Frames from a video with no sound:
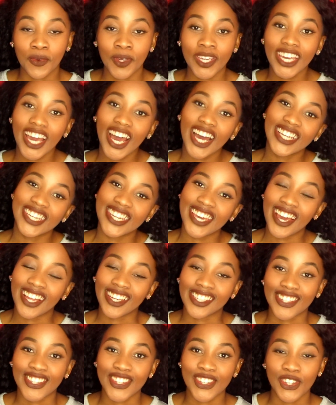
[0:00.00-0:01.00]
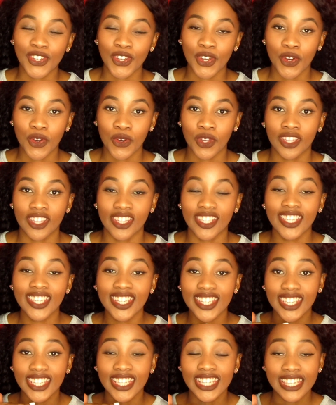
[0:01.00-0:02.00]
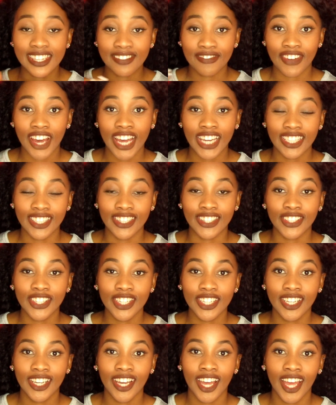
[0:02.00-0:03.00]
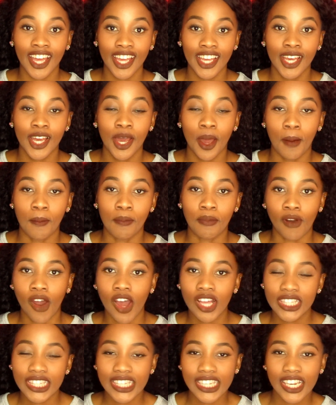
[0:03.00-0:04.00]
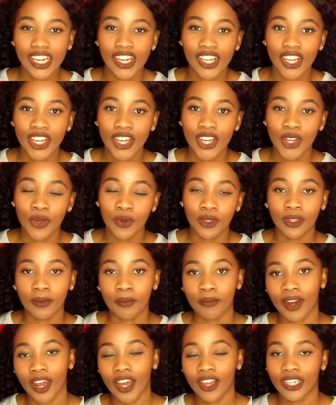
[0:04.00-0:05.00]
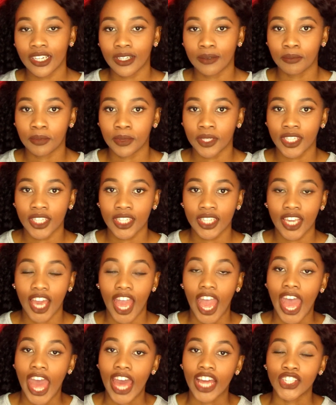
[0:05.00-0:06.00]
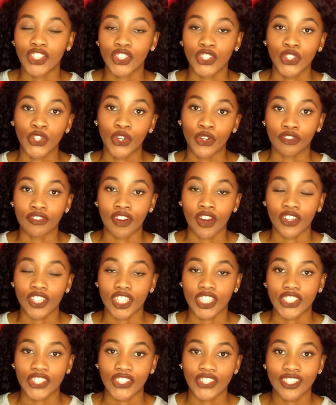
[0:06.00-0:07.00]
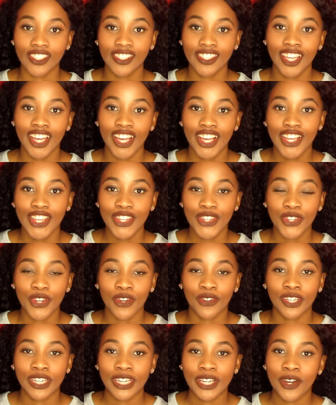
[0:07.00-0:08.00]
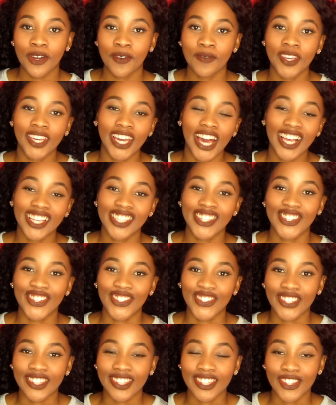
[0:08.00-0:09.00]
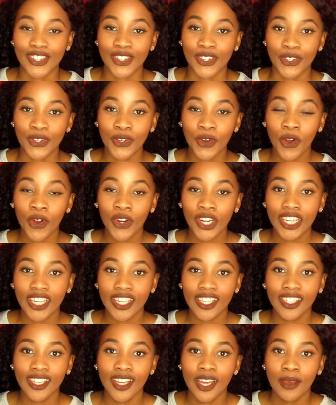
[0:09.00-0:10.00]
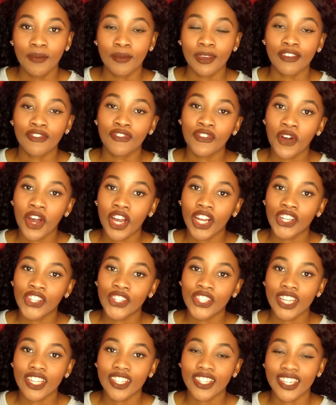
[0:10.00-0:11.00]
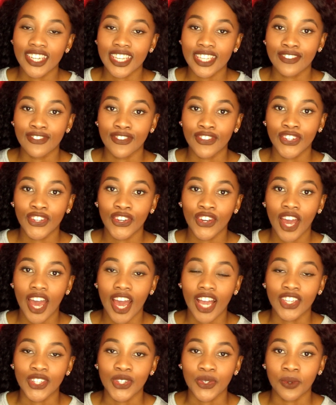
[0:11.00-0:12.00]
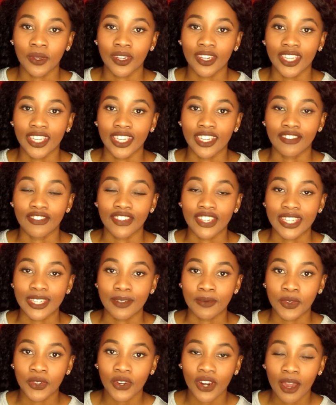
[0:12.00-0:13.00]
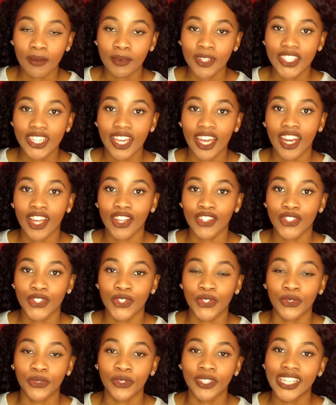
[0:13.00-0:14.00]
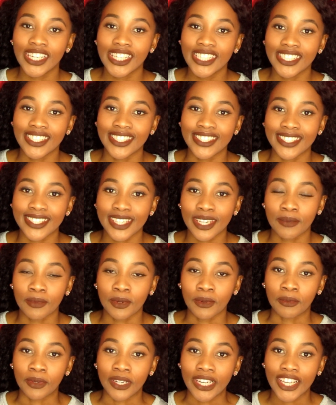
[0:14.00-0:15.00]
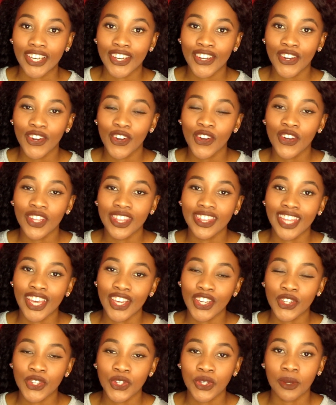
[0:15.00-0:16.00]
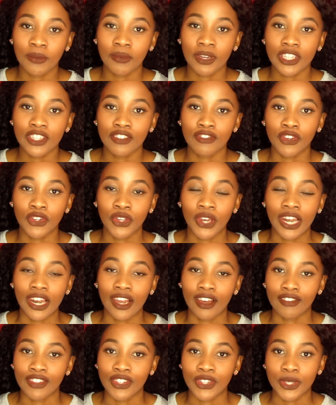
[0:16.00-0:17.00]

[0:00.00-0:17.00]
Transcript: we are done. So this is the final look. Bronzy look with a brown lippy and no foundation. So I really hope you guys enjoyed this tutorial. Before I close out today's video, I just want to give a subscriber shout out to Ndebu Moleko. Thank you so much for your love and